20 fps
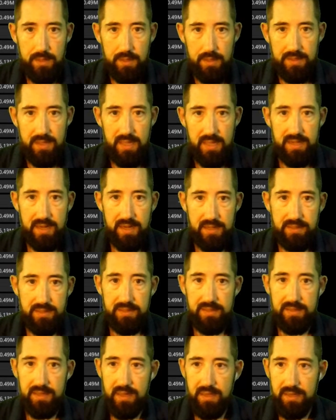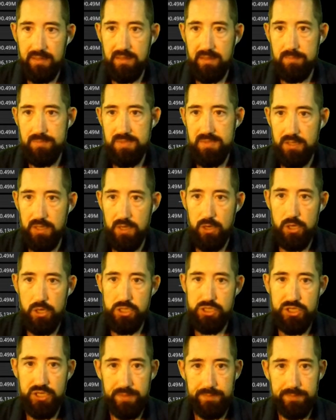that net, net income is going to
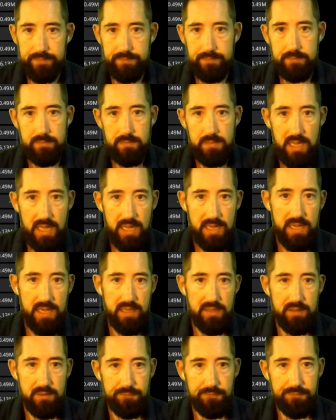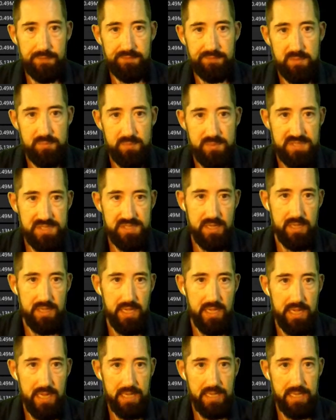hurt you That negative 50%
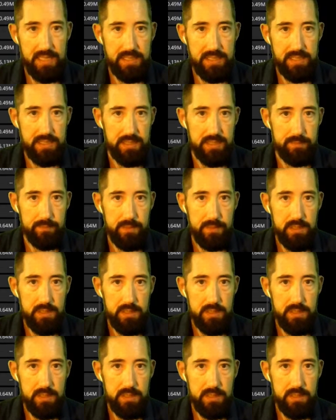net income.